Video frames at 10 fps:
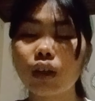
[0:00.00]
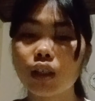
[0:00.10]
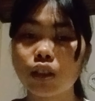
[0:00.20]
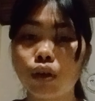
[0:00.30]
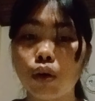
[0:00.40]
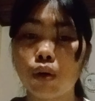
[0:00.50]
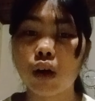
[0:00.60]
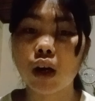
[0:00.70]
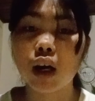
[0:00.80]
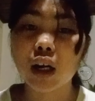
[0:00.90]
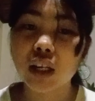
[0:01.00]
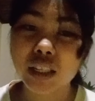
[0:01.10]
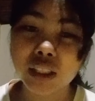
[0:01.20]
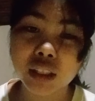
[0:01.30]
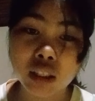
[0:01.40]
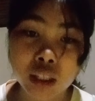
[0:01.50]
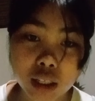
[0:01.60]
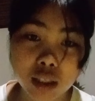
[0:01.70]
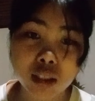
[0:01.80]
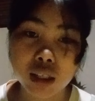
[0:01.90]
So,
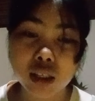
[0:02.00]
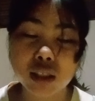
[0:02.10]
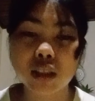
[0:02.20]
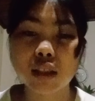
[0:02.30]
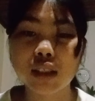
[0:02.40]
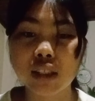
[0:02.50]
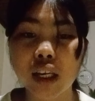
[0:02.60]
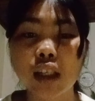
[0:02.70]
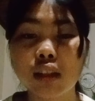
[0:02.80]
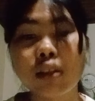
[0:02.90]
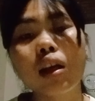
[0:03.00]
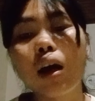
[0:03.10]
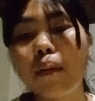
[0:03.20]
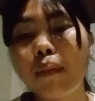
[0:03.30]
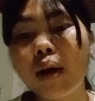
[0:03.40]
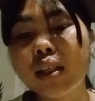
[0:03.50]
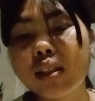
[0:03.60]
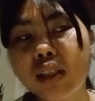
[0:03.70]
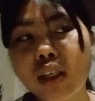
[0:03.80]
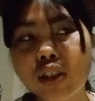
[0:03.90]
this is the my
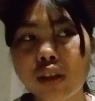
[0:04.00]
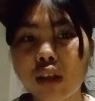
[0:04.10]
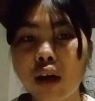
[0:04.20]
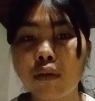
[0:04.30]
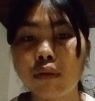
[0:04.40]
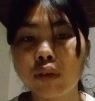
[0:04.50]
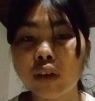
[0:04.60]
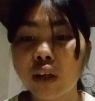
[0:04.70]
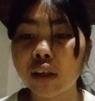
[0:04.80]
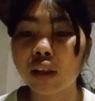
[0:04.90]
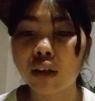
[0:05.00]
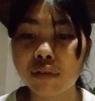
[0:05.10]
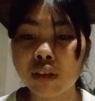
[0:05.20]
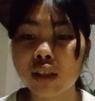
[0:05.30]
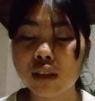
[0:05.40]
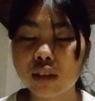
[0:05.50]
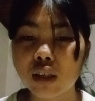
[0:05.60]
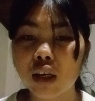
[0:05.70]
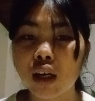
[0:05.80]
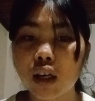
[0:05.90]
station of regarding of these
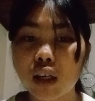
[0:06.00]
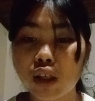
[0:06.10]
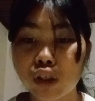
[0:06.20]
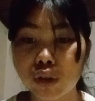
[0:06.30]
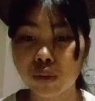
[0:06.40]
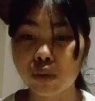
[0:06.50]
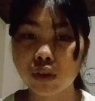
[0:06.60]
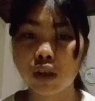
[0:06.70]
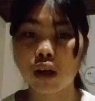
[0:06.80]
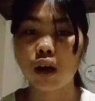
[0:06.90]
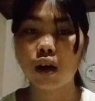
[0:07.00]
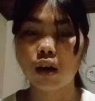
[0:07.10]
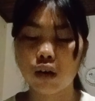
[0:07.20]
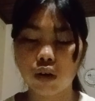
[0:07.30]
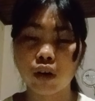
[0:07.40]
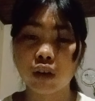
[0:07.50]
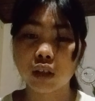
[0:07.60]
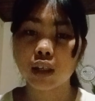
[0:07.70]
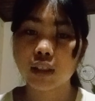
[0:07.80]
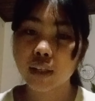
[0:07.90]
issues or
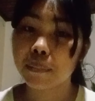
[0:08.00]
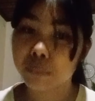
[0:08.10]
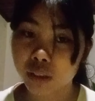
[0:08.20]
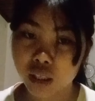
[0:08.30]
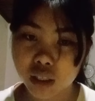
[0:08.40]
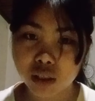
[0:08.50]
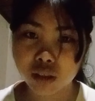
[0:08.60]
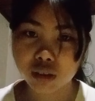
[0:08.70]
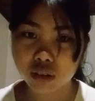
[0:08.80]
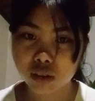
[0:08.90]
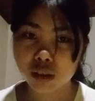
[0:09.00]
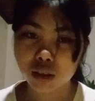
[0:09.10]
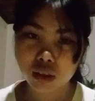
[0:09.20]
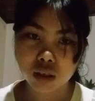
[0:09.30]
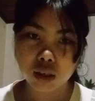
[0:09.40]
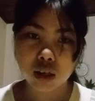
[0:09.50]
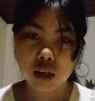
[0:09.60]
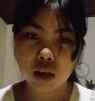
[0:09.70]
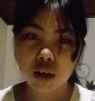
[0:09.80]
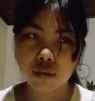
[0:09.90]
the implications
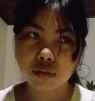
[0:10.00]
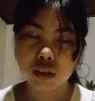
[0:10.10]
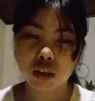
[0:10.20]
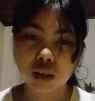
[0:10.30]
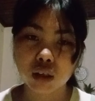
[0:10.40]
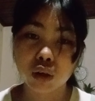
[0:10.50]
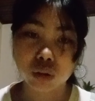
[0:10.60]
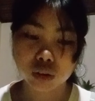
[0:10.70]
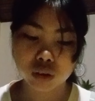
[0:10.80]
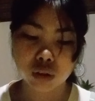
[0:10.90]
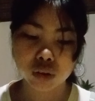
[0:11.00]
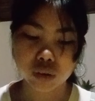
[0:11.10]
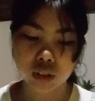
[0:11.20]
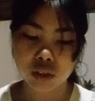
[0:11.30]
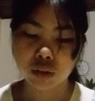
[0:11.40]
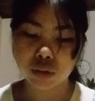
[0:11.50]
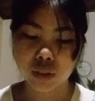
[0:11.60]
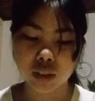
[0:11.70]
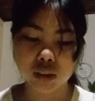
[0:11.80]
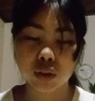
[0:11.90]
of the cross-cultural
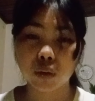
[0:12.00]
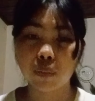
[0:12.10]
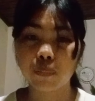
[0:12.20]
theory. So,